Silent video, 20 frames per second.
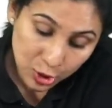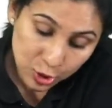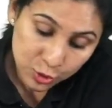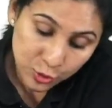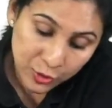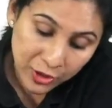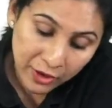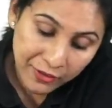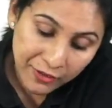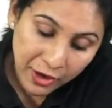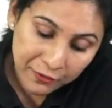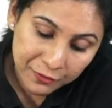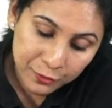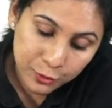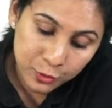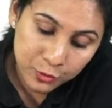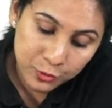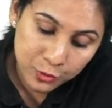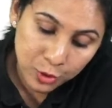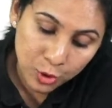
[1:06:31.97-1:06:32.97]
So if I
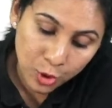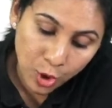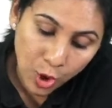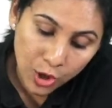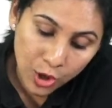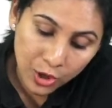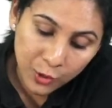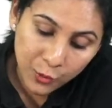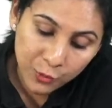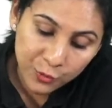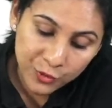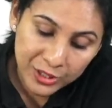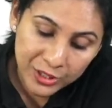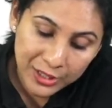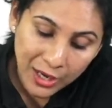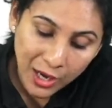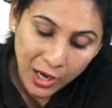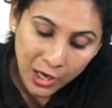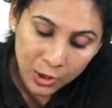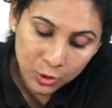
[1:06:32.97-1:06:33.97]
have to draw a
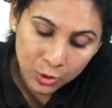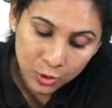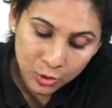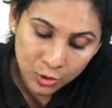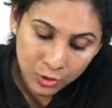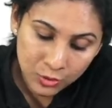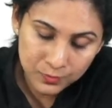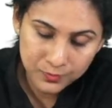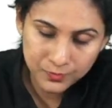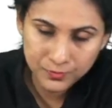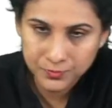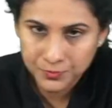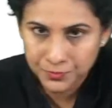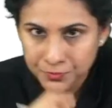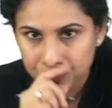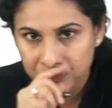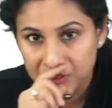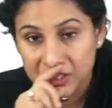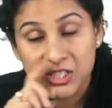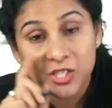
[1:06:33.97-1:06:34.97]
VRO,
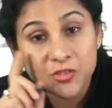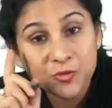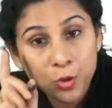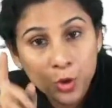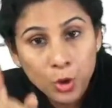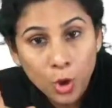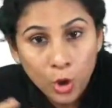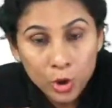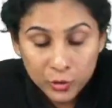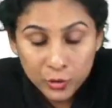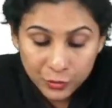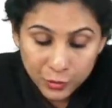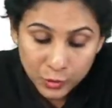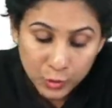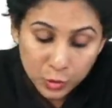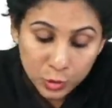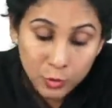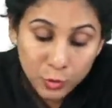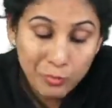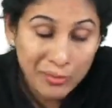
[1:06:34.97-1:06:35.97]
this is for all of
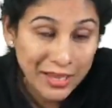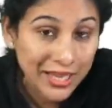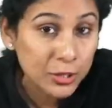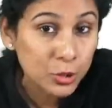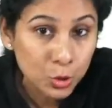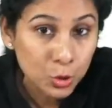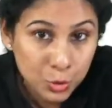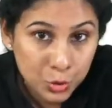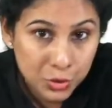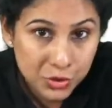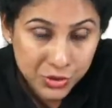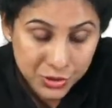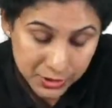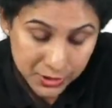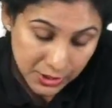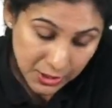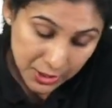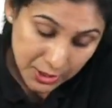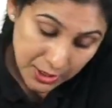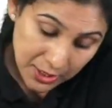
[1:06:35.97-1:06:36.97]
you to make
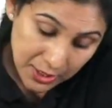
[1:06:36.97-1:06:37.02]
notes.